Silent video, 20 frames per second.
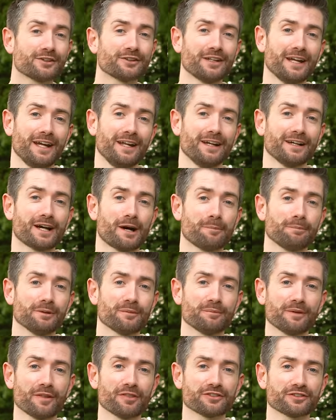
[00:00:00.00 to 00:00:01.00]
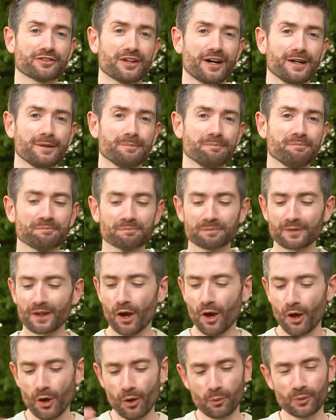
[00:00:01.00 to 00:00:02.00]
on in a couple of months' time.
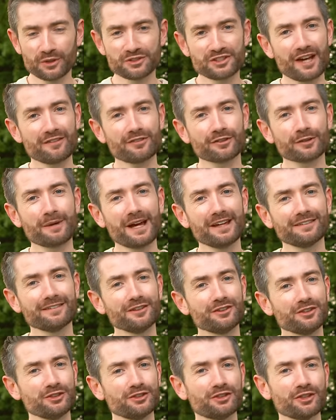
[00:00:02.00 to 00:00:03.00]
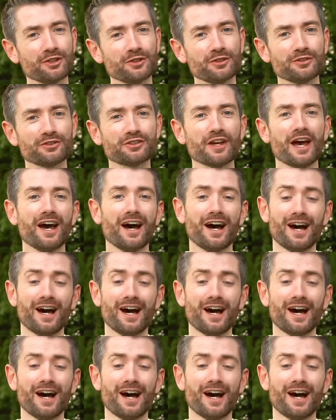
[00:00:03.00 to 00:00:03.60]
Whichever method you choose,